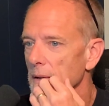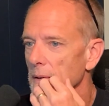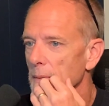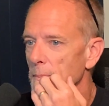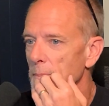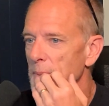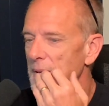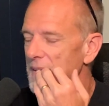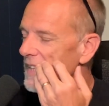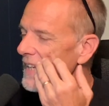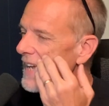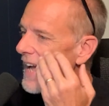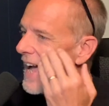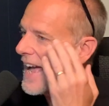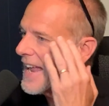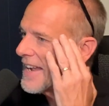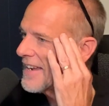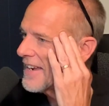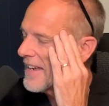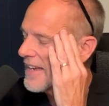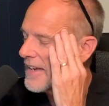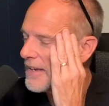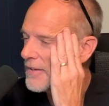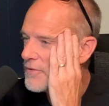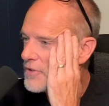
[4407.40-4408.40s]
But the
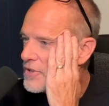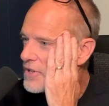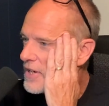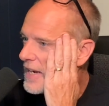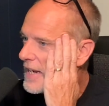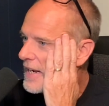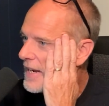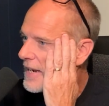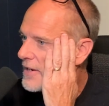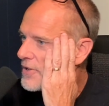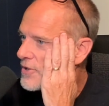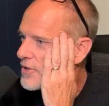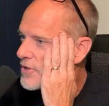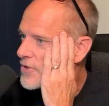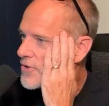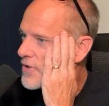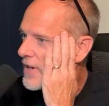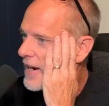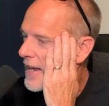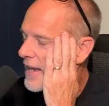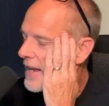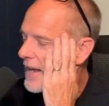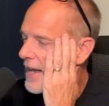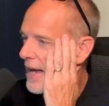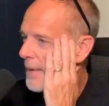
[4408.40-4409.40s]
idea of cheating just
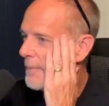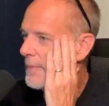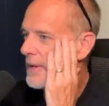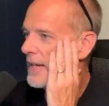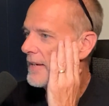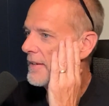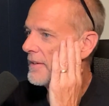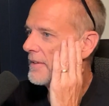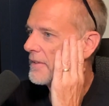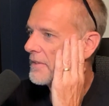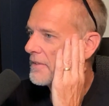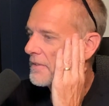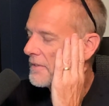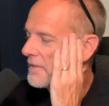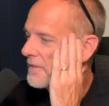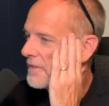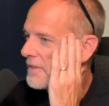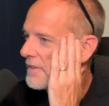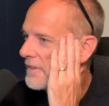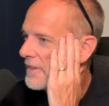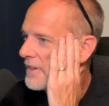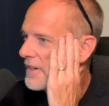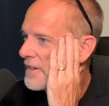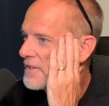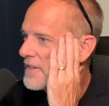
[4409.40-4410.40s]
I mean,
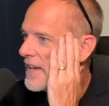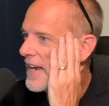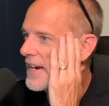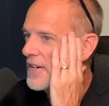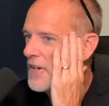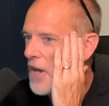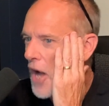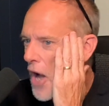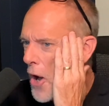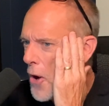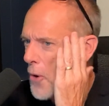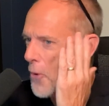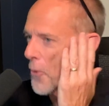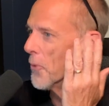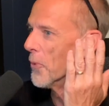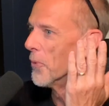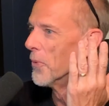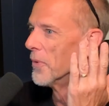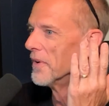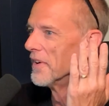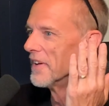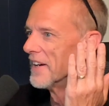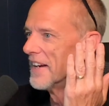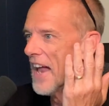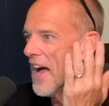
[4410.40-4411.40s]
it's yeah. like
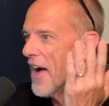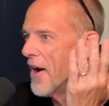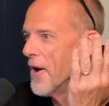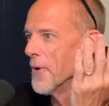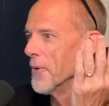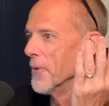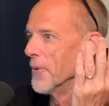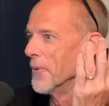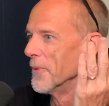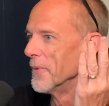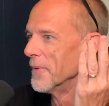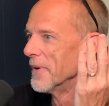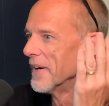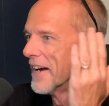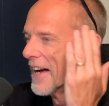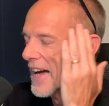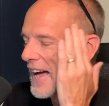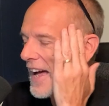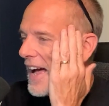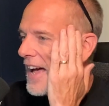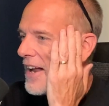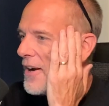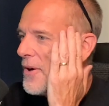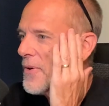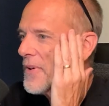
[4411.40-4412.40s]
no. No. Yeah.
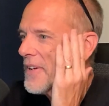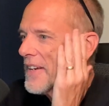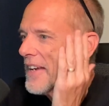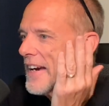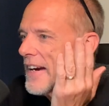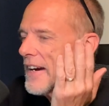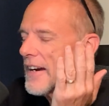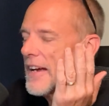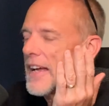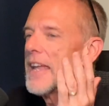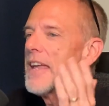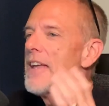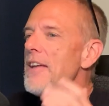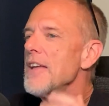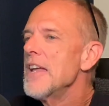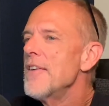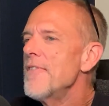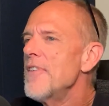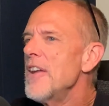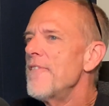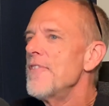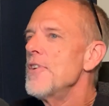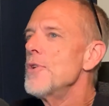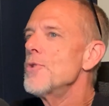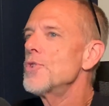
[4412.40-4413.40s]
I don't care
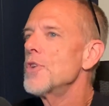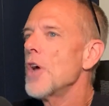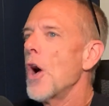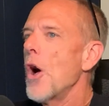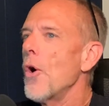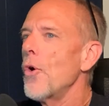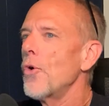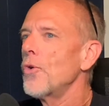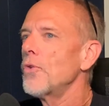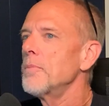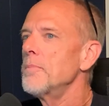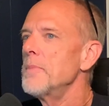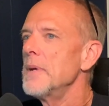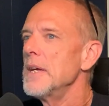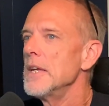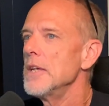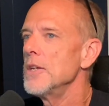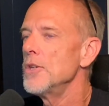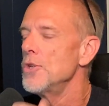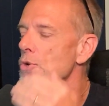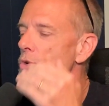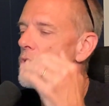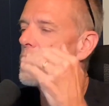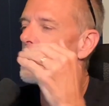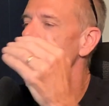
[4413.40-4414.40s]
even if you told me
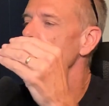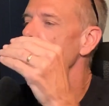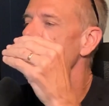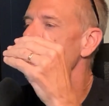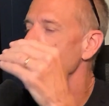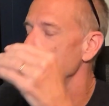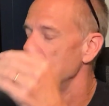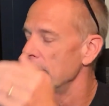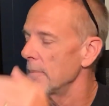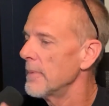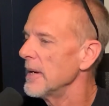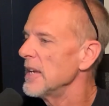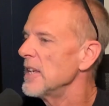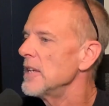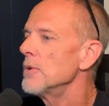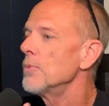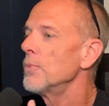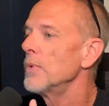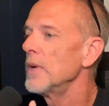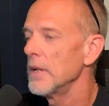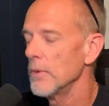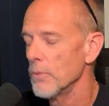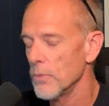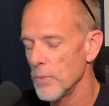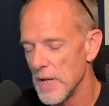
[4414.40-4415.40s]
you could get but
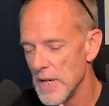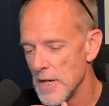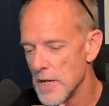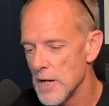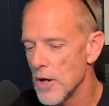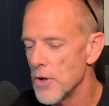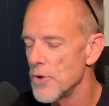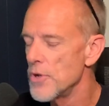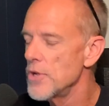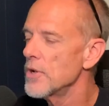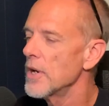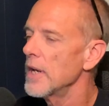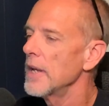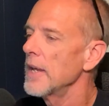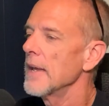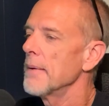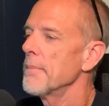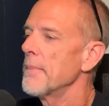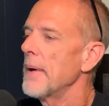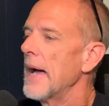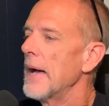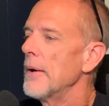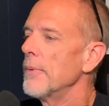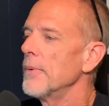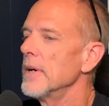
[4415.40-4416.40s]
we we know you can get
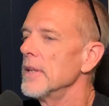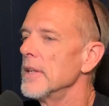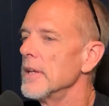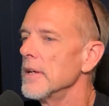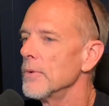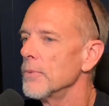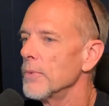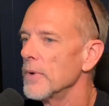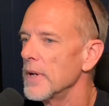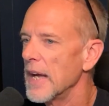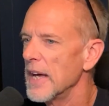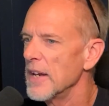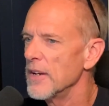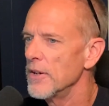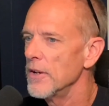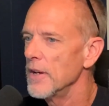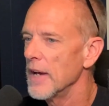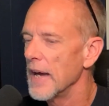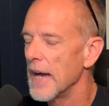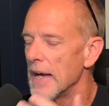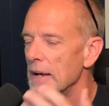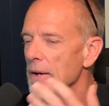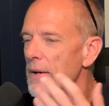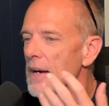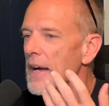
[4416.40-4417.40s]
by with it. Would mm-hmm.
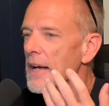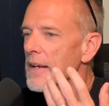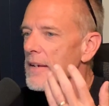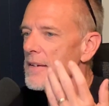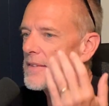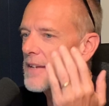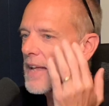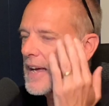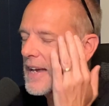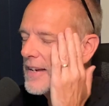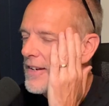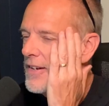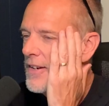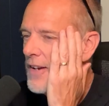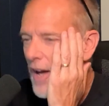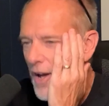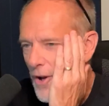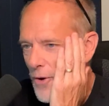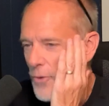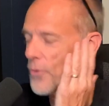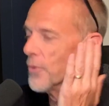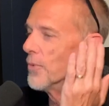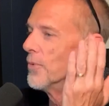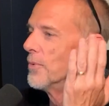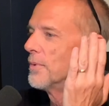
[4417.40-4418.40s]
I do I it's like
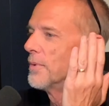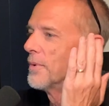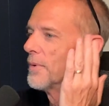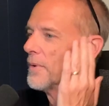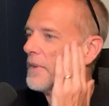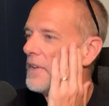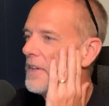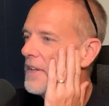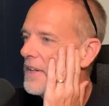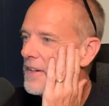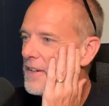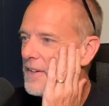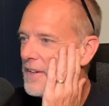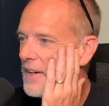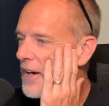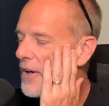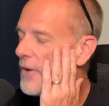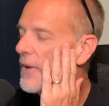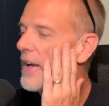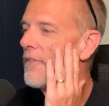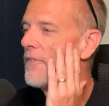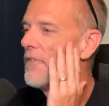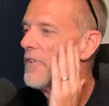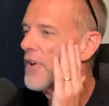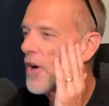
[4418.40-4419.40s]
no. Yeah.
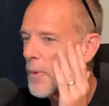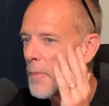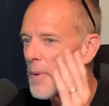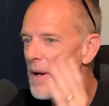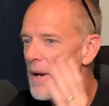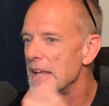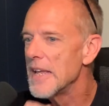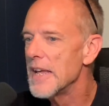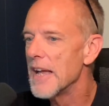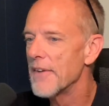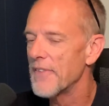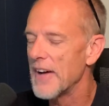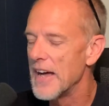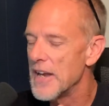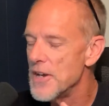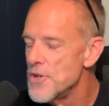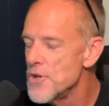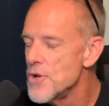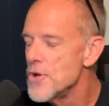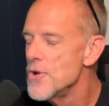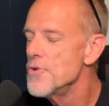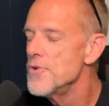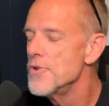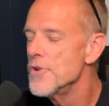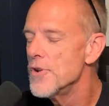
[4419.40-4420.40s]
No, if nobody, if I
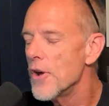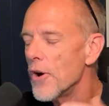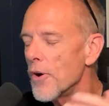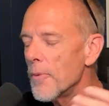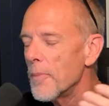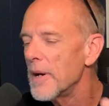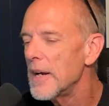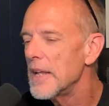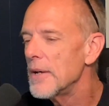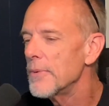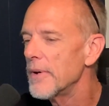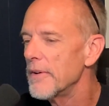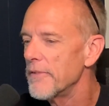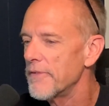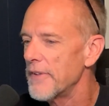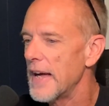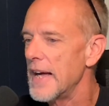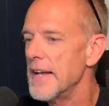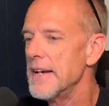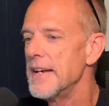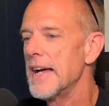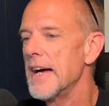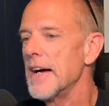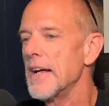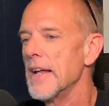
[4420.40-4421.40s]
knew nobody would
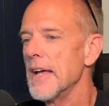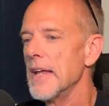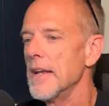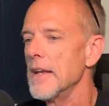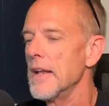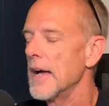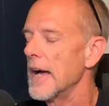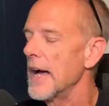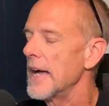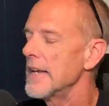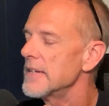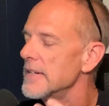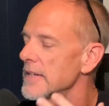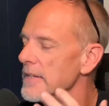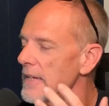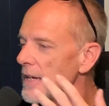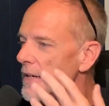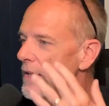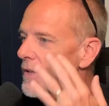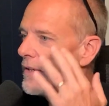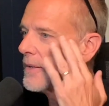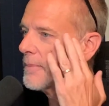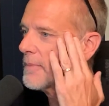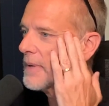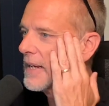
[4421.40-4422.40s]
find out, and I
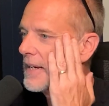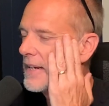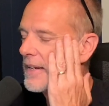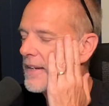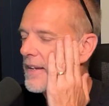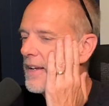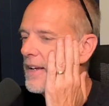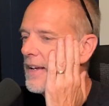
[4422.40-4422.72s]
still am like,